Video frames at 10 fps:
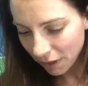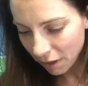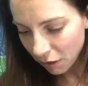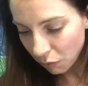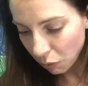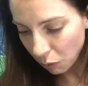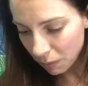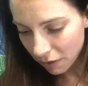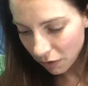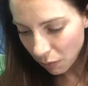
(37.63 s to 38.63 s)

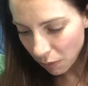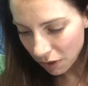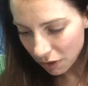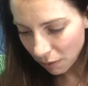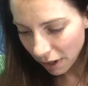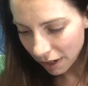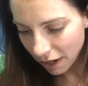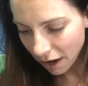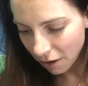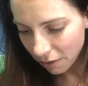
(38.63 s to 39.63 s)
groups if you want to right
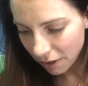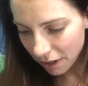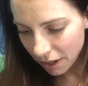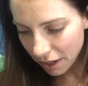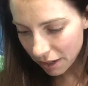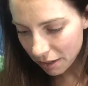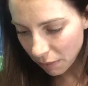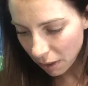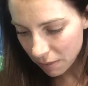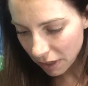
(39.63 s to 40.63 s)
now.
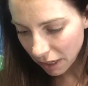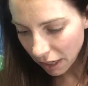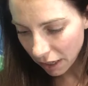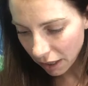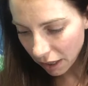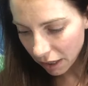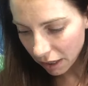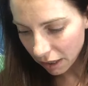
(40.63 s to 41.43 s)
Sometimes I get a